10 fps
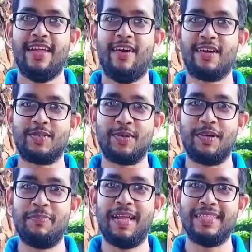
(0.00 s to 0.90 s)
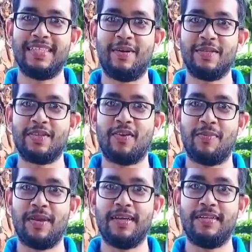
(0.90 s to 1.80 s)
Okay, so we're going to plant in our sorrel
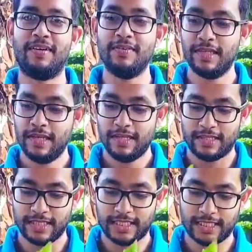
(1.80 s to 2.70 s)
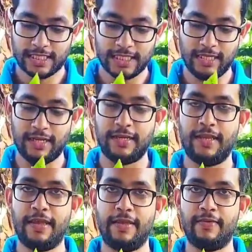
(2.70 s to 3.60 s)
plant now. This seedling
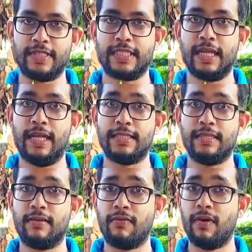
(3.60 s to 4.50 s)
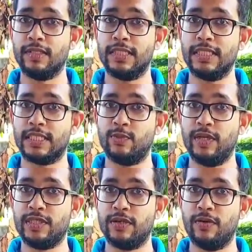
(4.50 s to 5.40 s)
here was started around 6
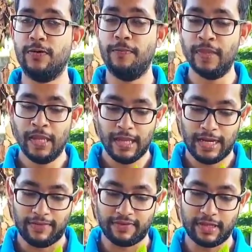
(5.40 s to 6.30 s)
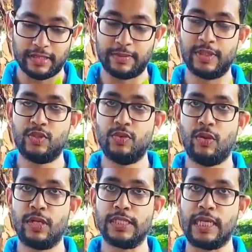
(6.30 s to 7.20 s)
weeks ago. Left it a little bit too
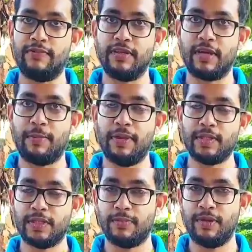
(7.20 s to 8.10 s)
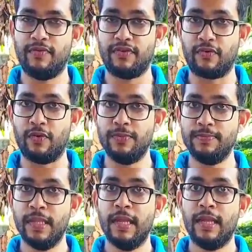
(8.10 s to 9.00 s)
long inside of the cup here. So it's a bit overgrown.
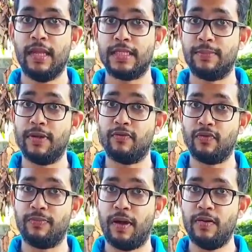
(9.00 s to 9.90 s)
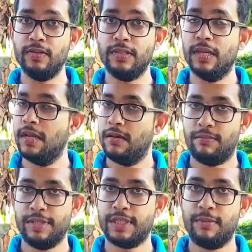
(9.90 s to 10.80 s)
It's a bit root bound,
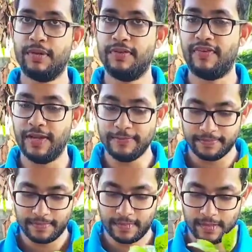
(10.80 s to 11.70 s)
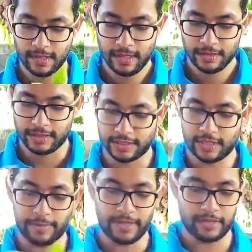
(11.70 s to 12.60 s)
but it's completely fine. So it's
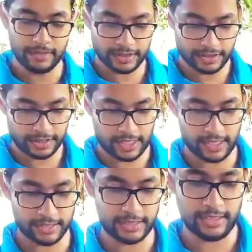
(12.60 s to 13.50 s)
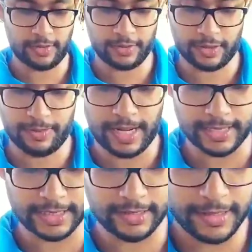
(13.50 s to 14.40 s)
coming close and see how we're going to plant it in